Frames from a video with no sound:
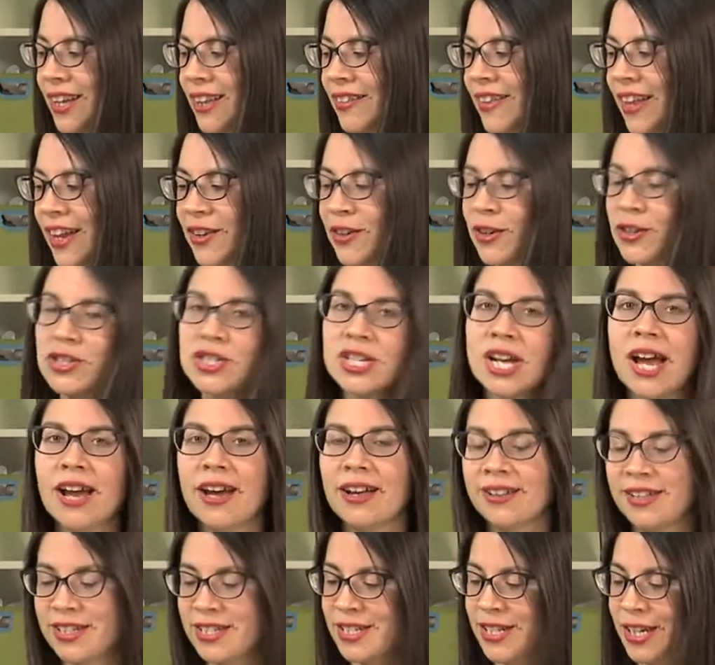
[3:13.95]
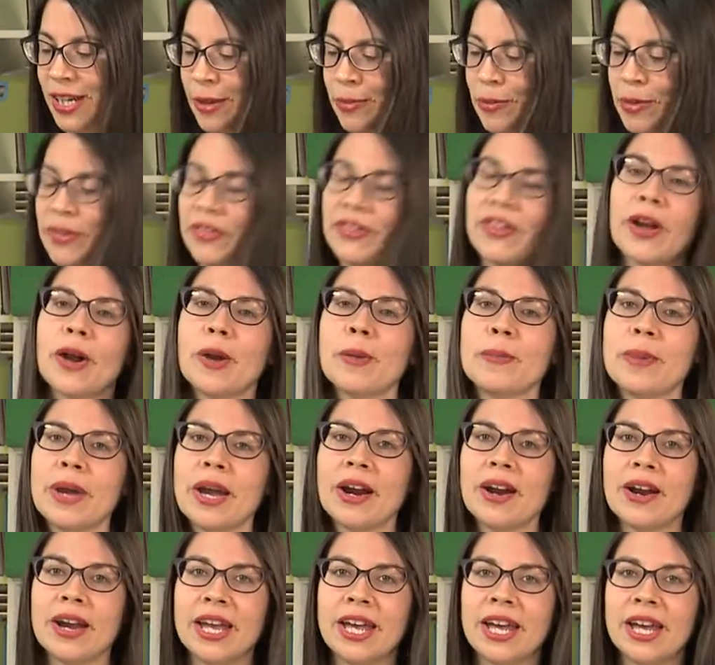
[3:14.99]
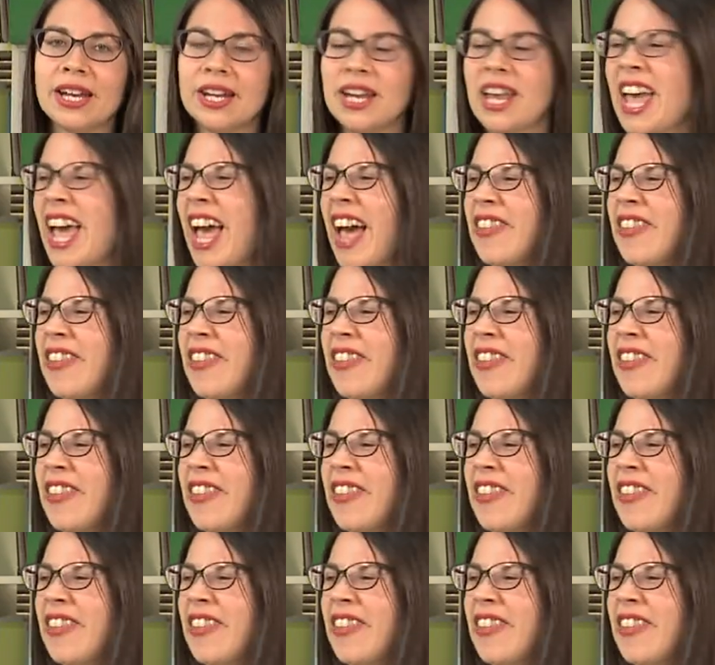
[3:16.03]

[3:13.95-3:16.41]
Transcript: then your child is going to put their bear in,